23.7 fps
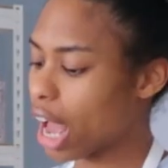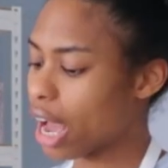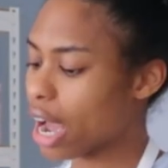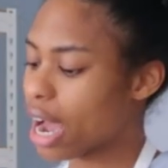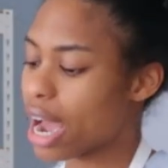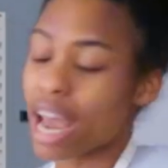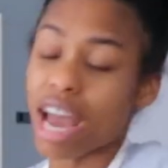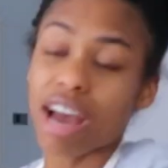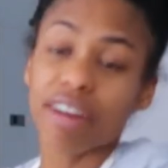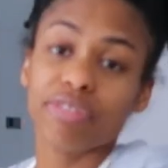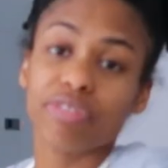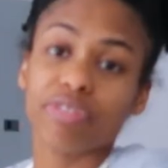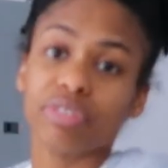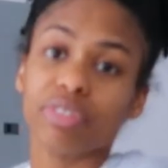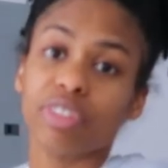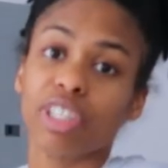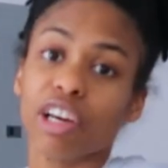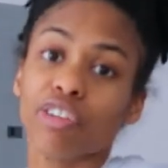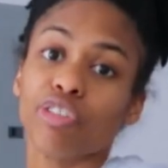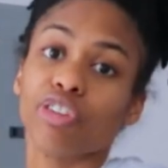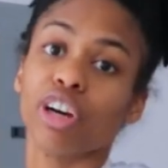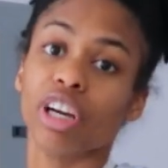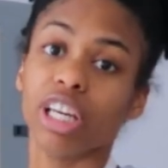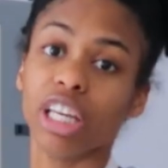I have
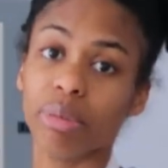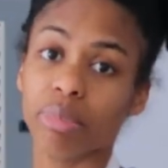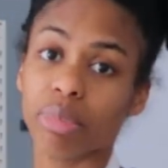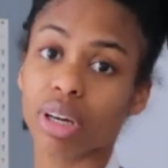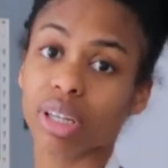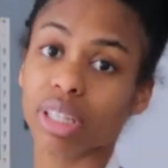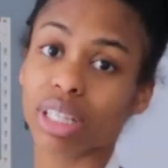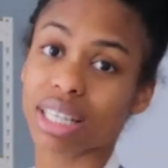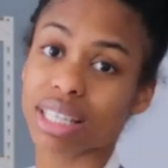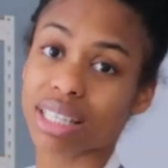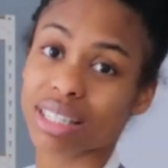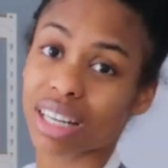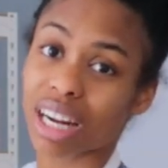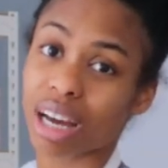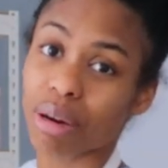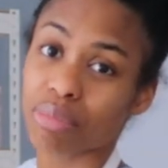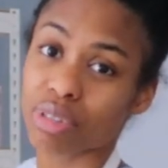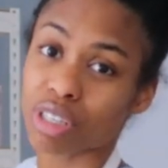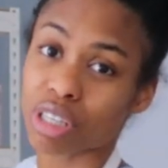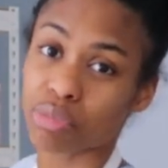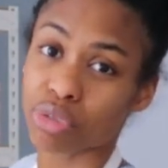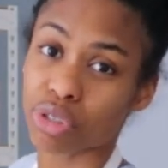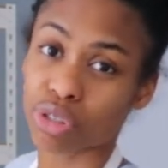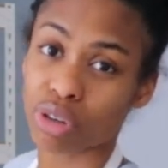different email lists that I'm
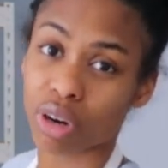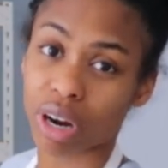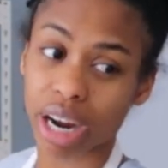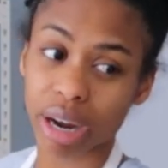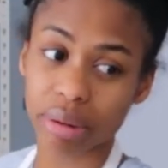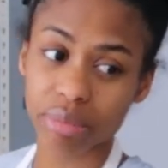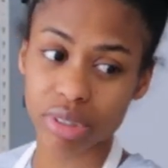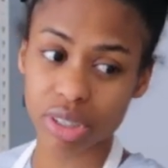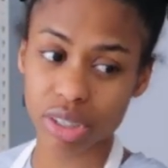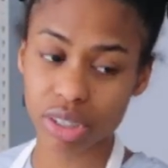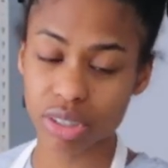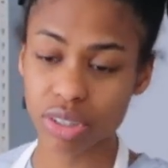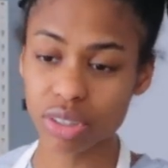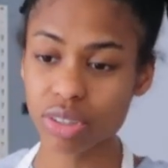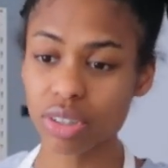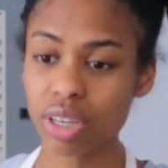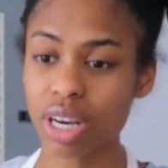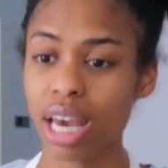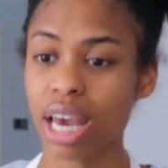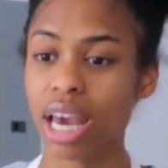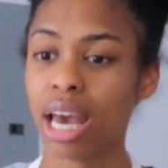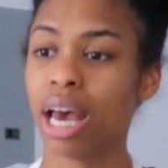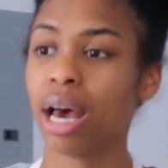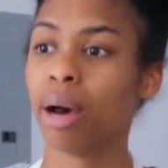subscribed to,
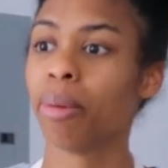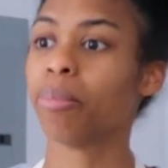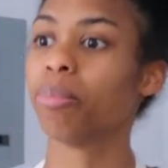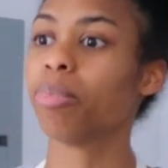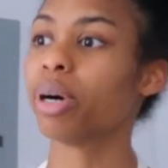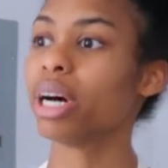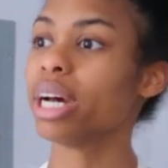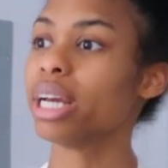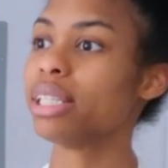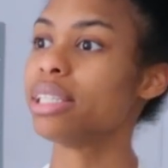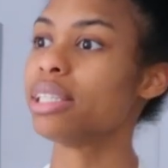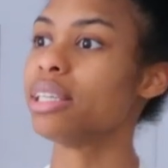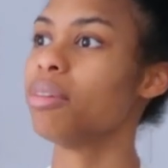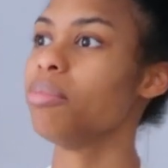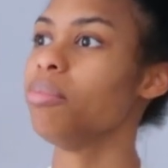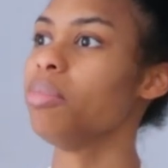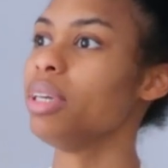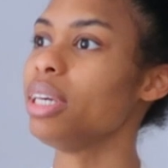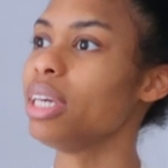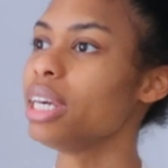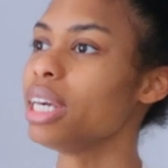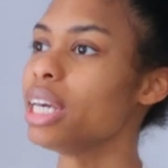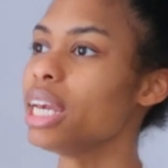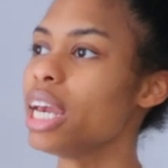but to
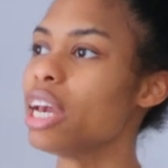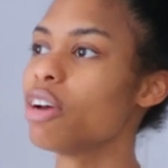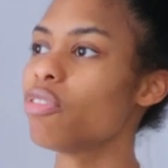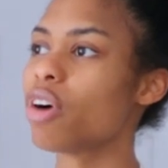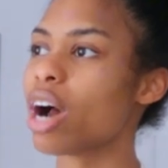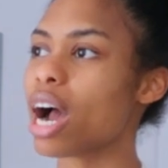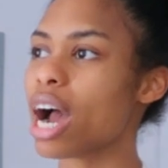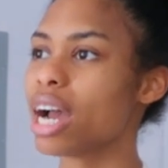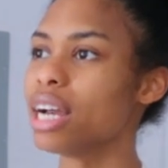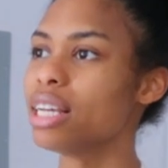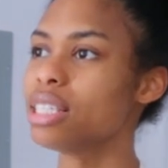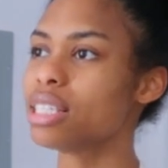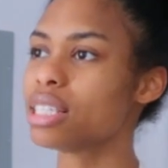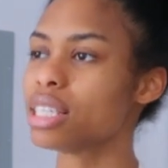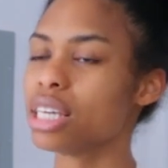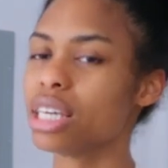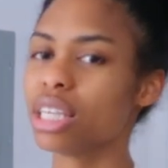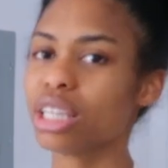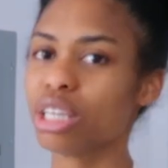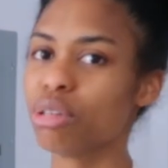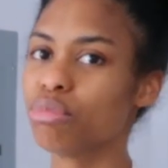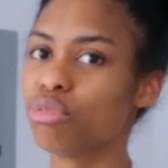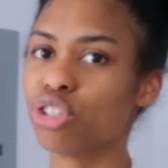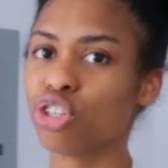me, if I
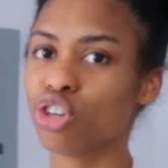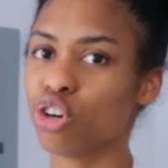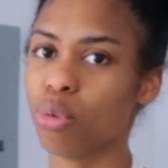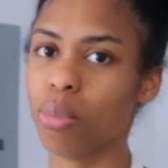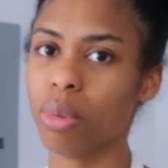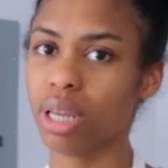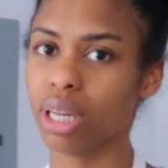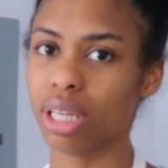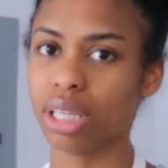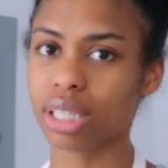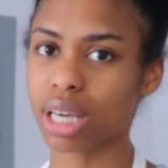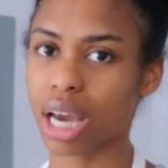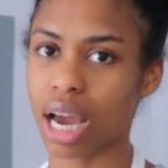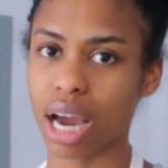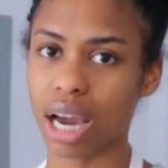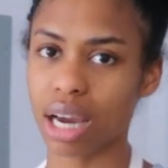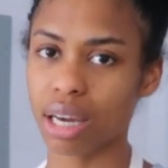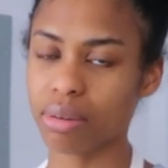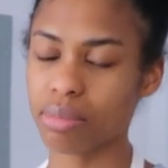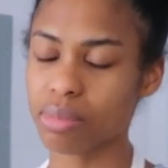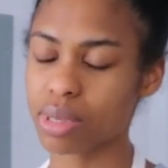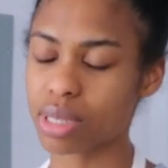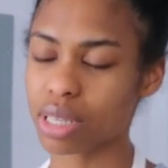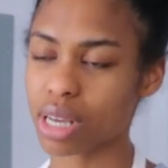see them too many
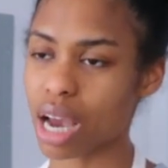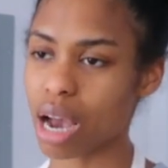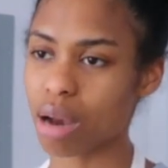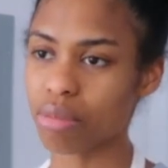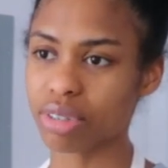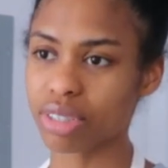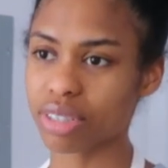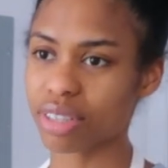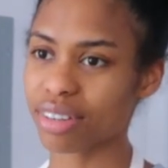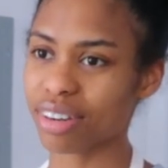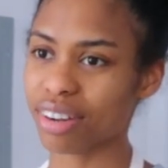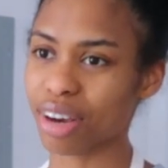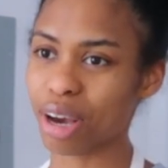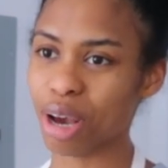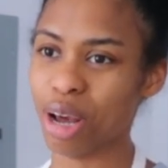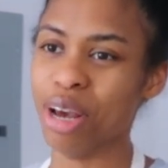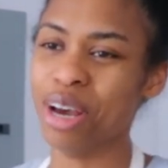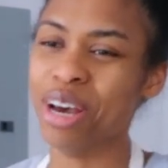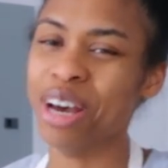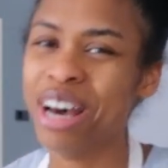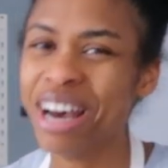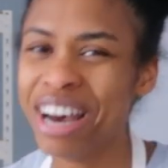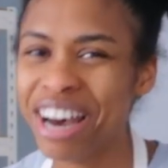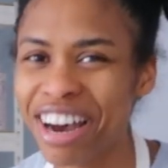times, I'm just gonna
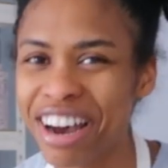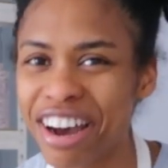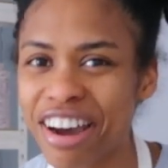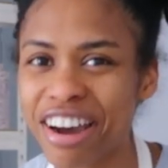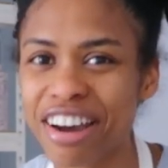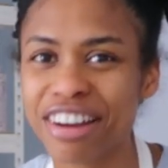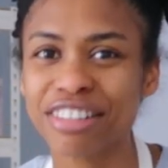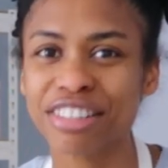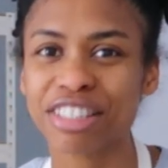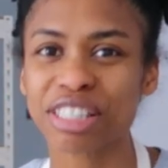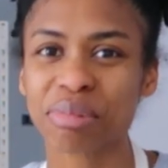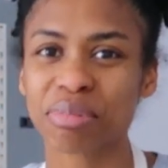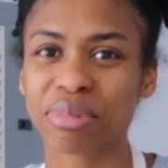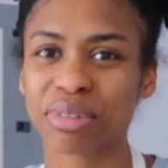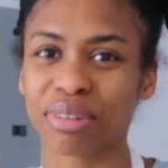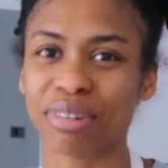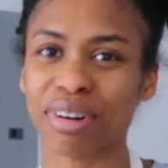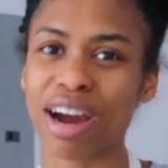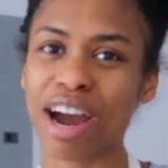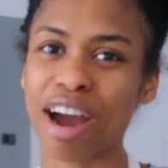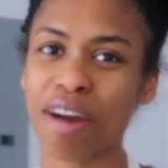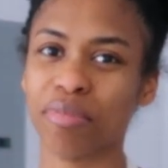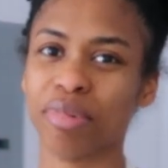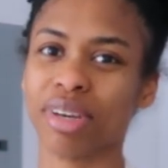
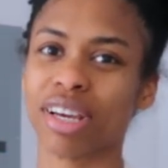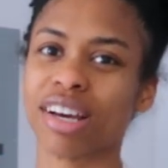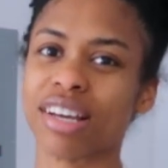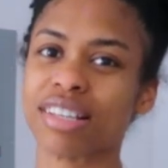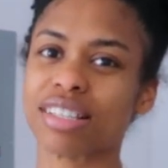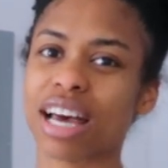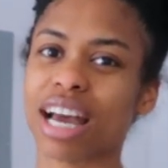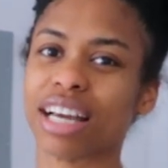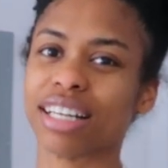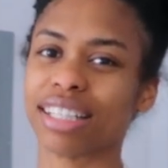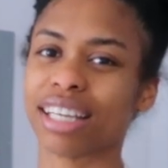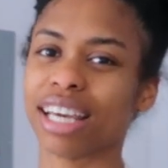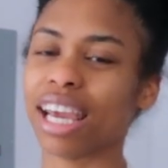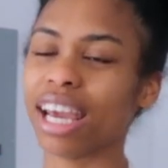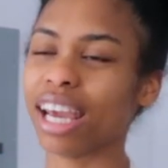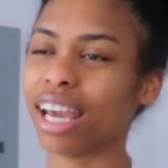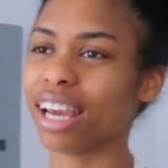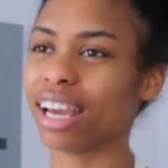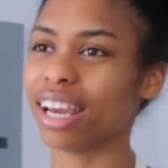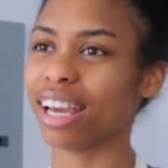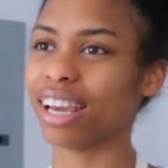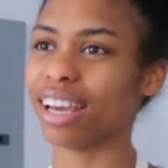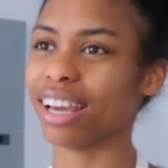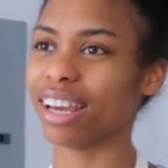unsubscribe, because I
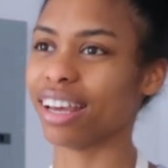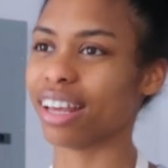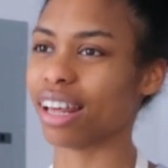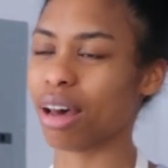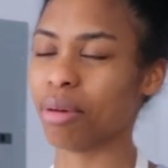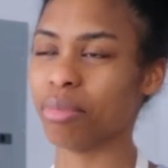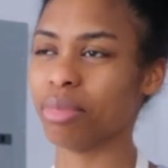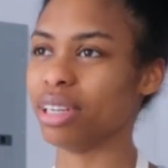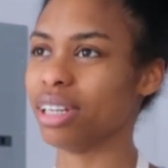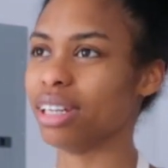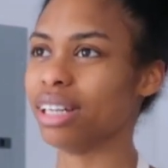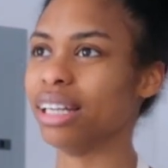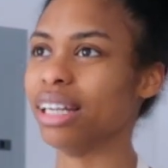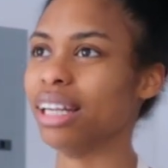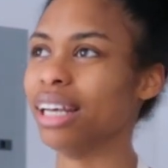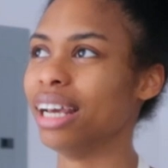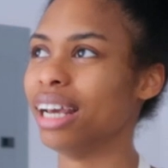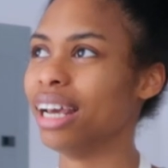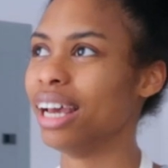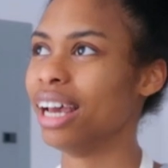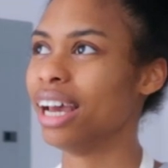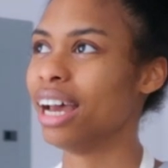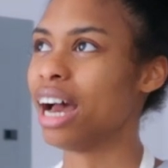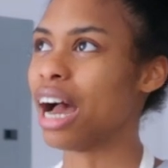can't, I mean,
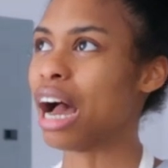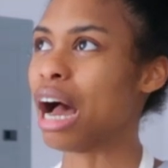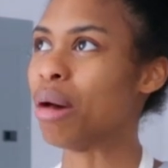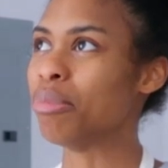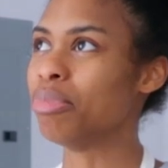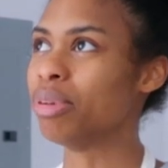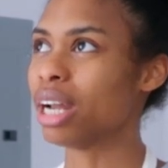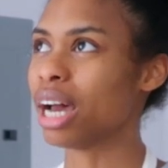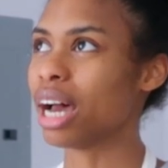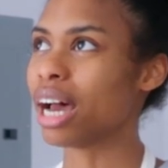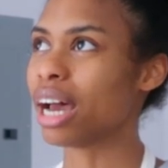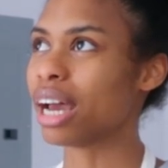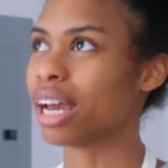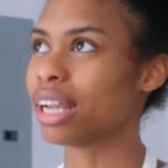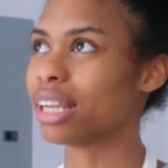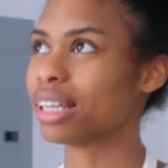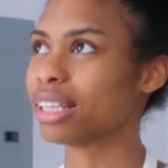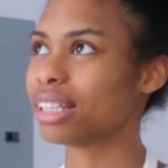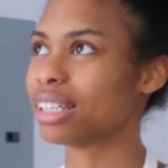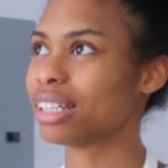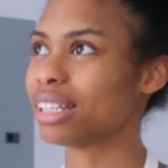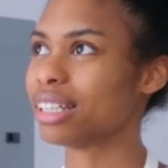I'm not,